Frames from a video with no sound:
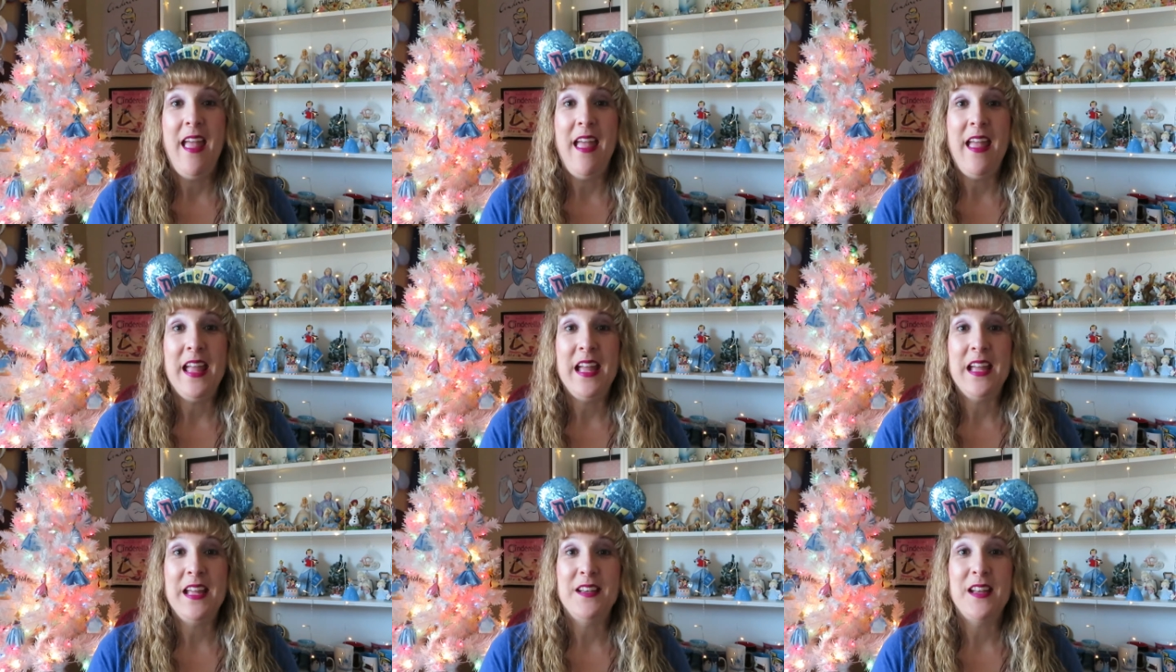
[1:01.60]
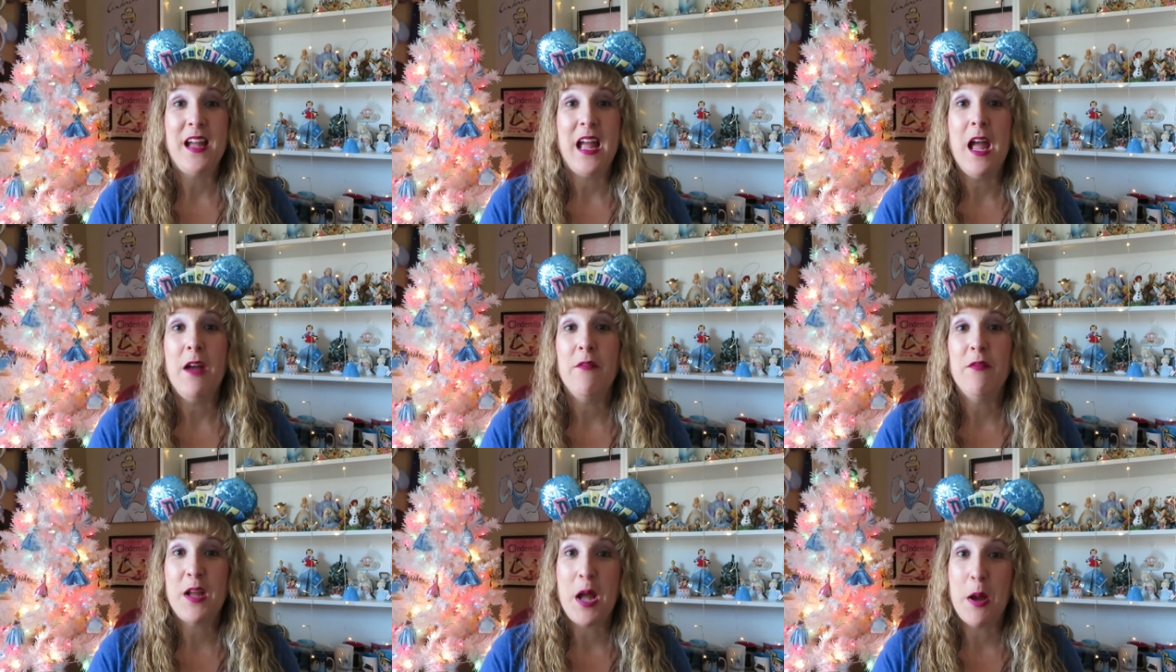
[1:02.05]
And I
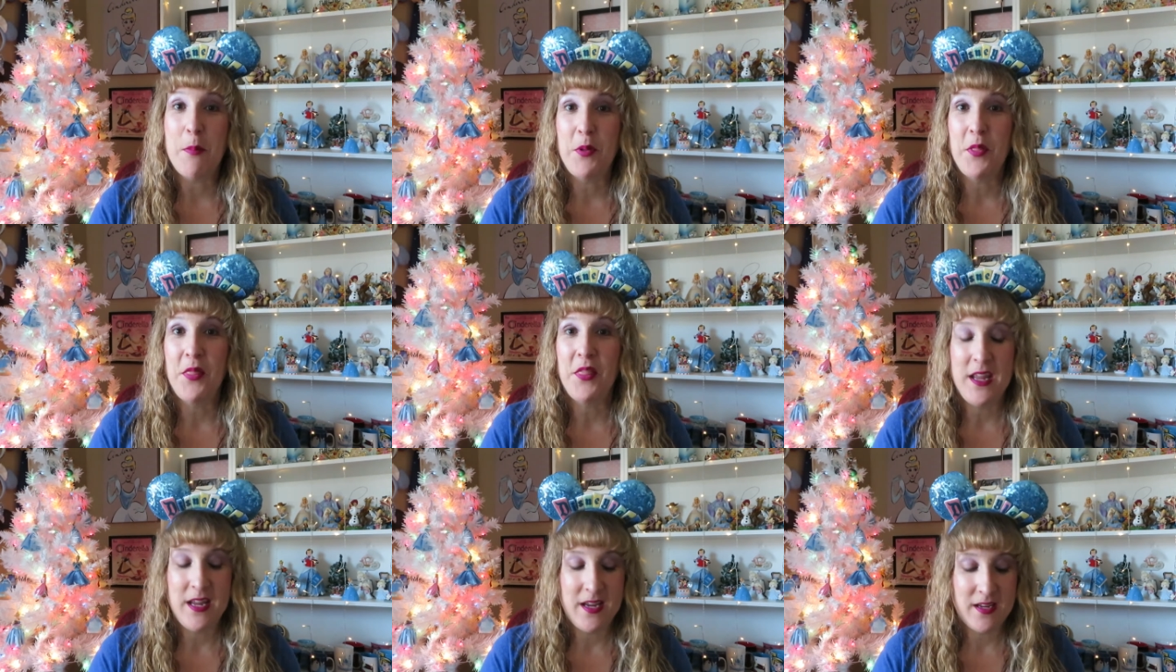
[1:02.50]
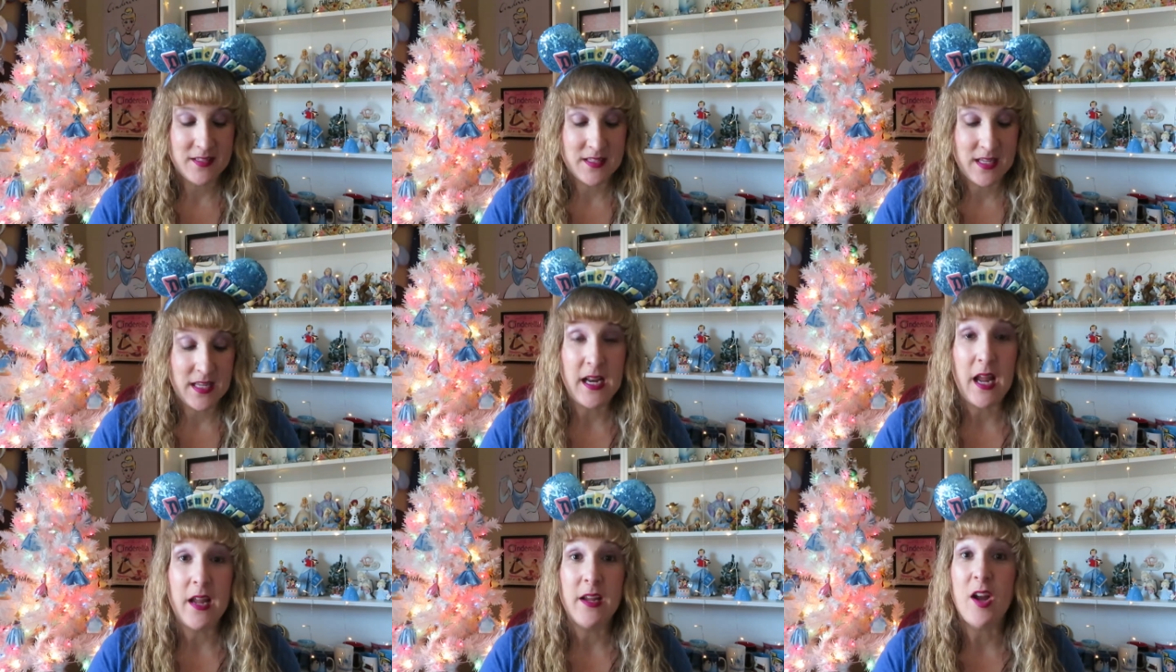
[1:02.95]
have a couple things,
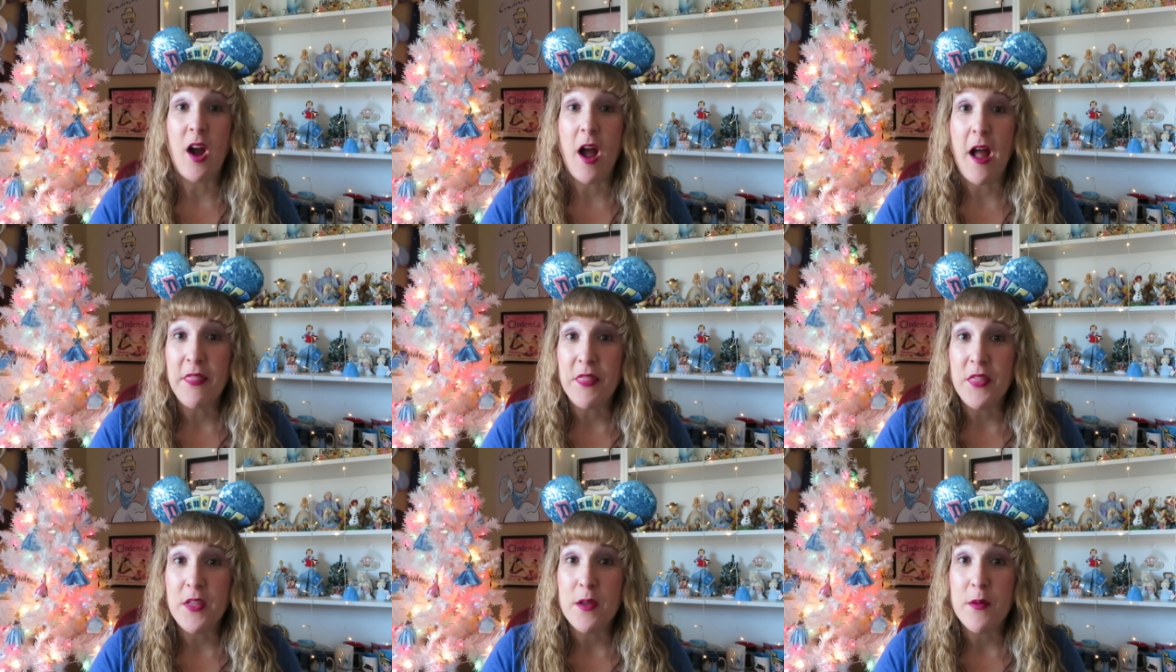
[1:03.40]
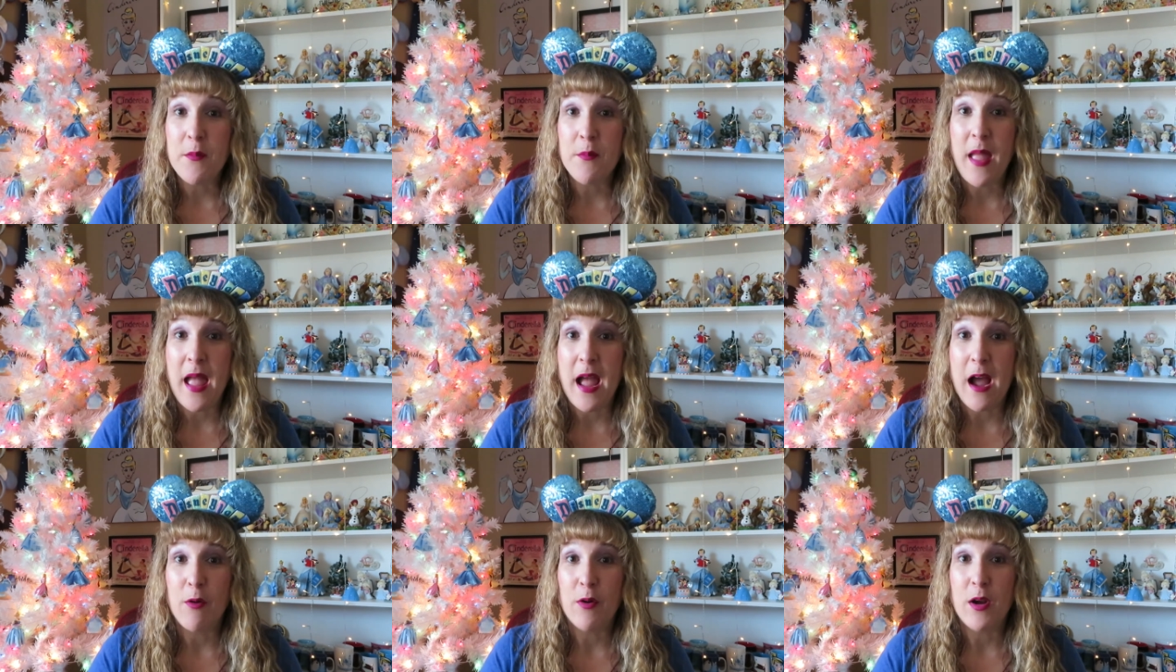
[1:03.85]
and I got
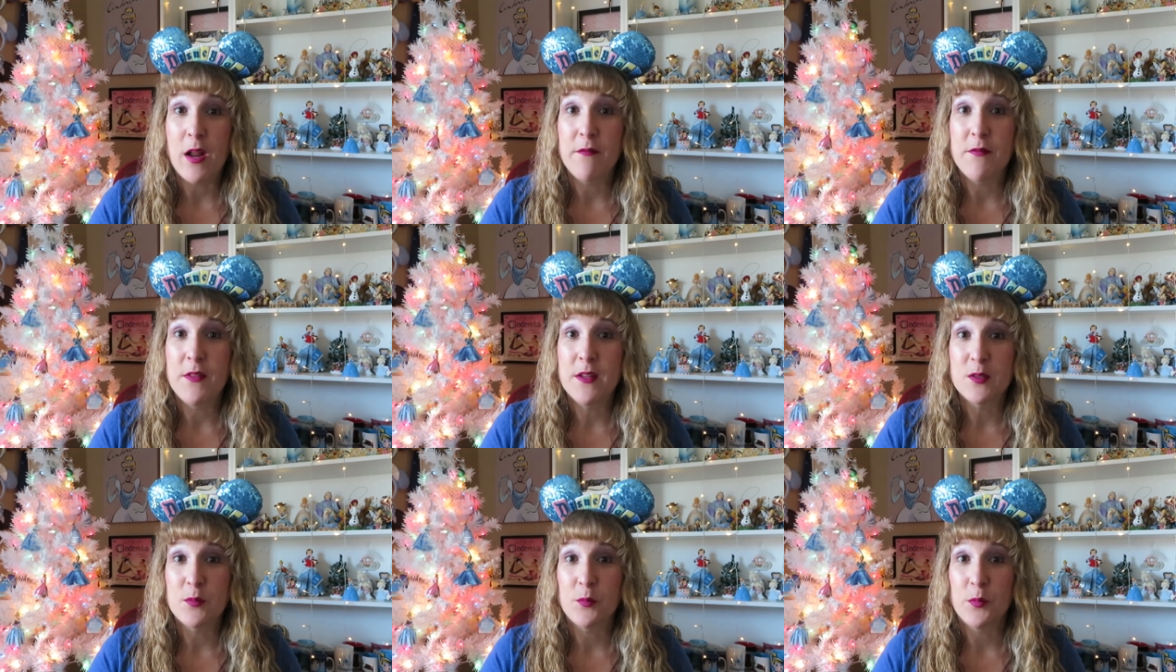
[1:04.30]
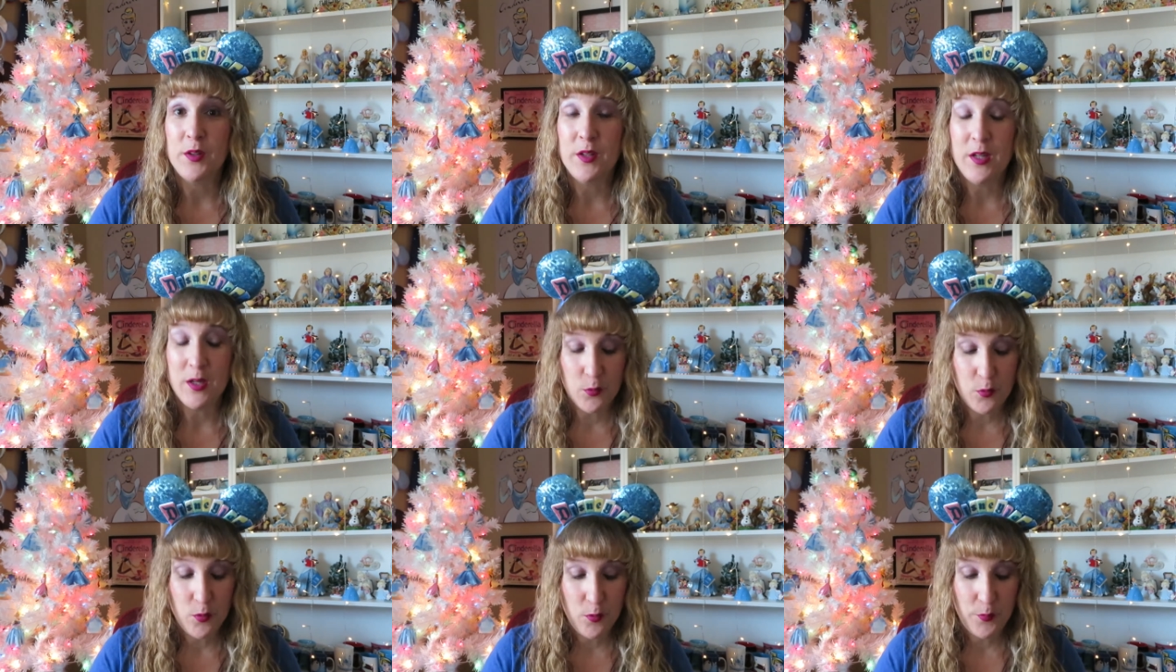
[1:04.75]
them out of this
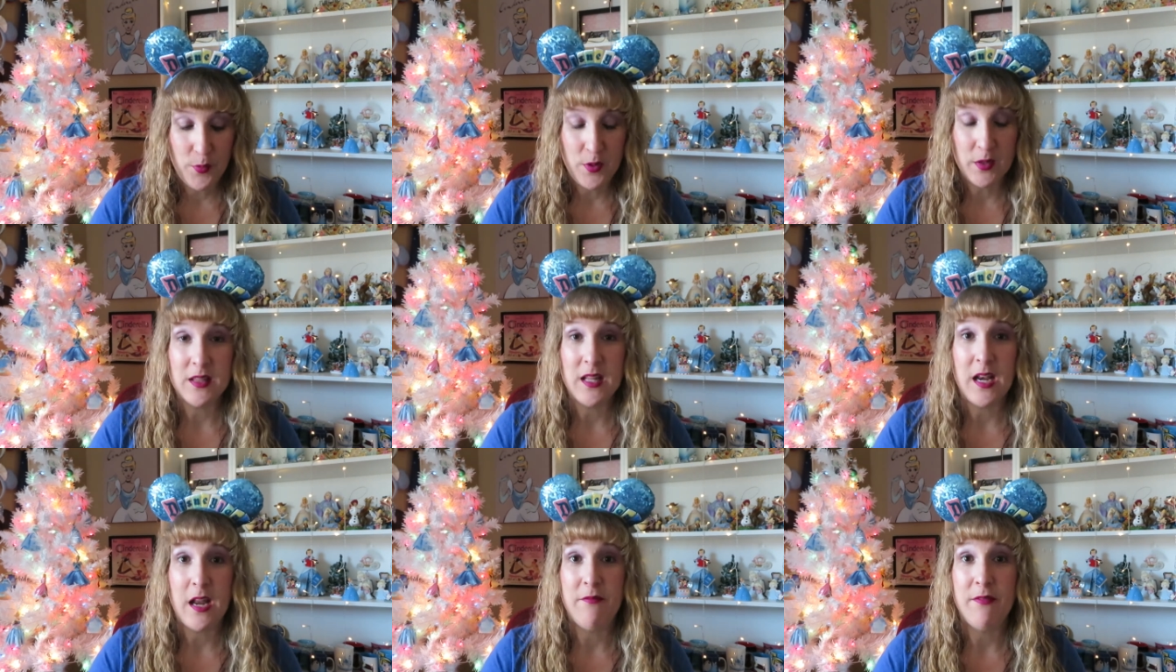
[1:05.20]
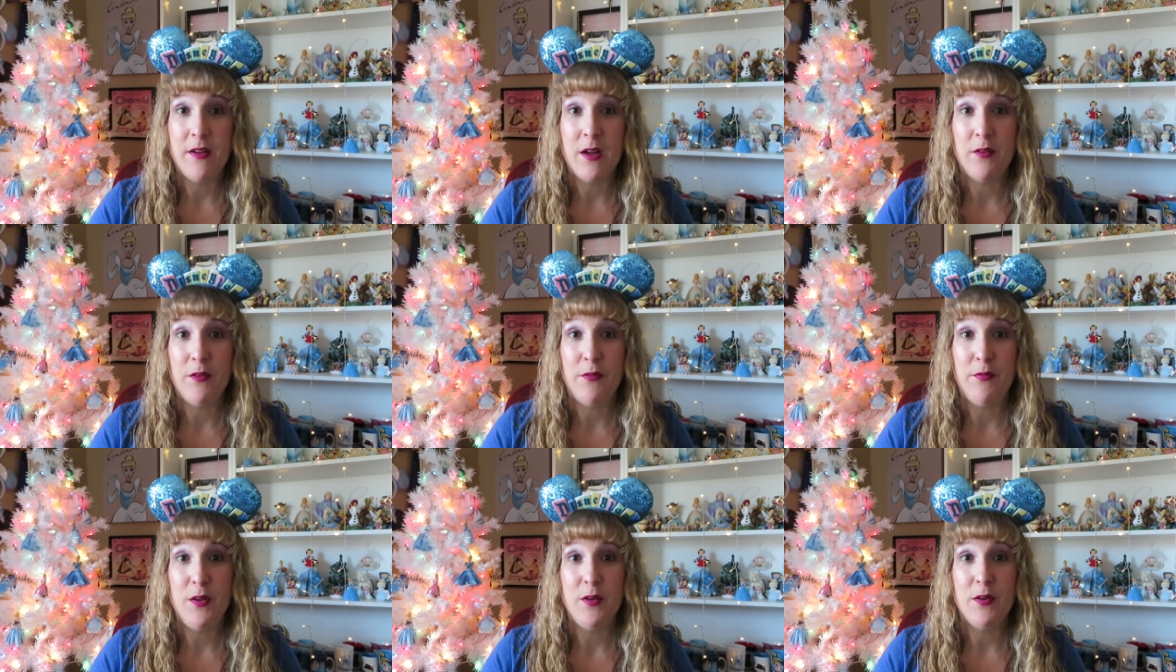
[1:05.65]
really cool book that I
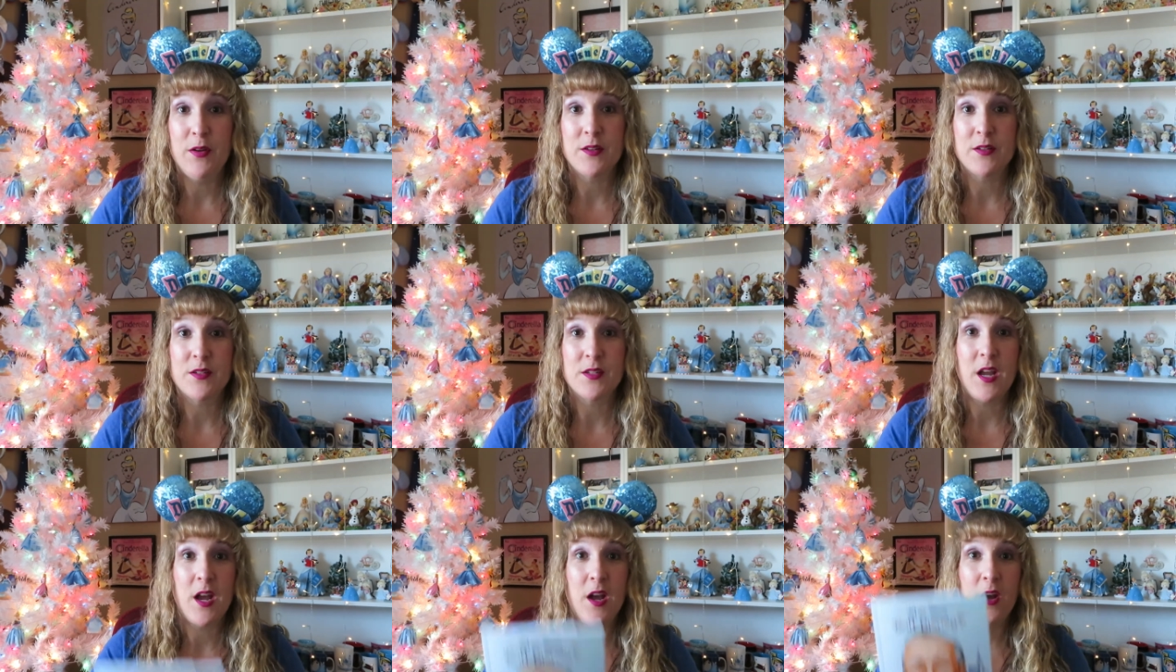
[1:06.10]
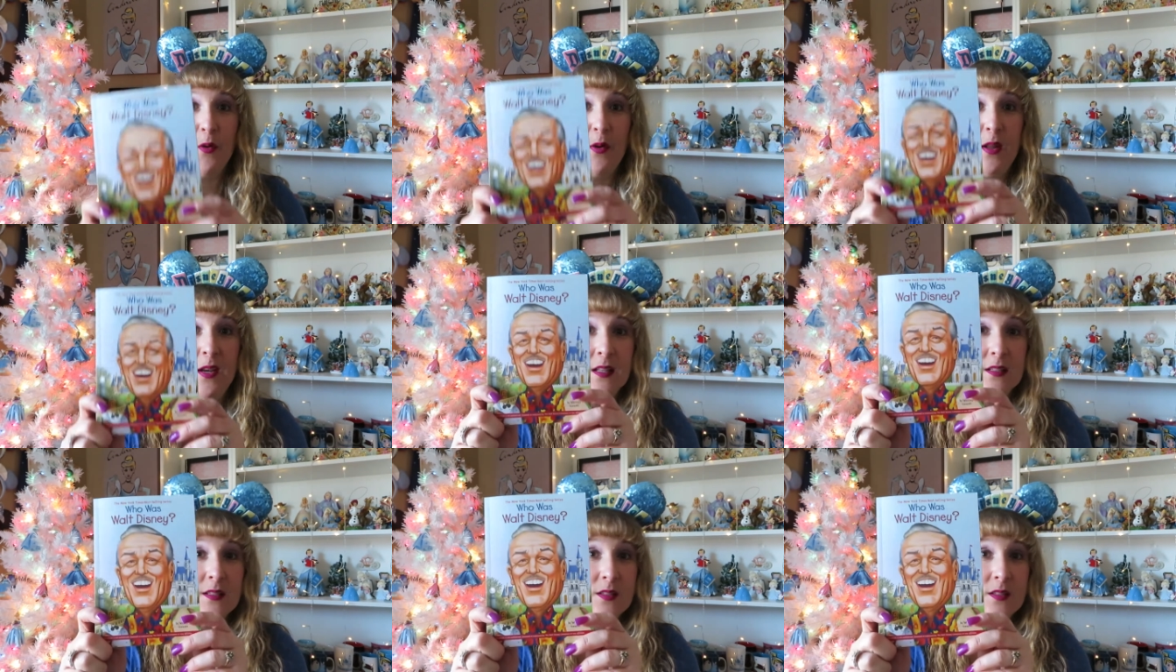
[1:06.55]
found a few years ago, and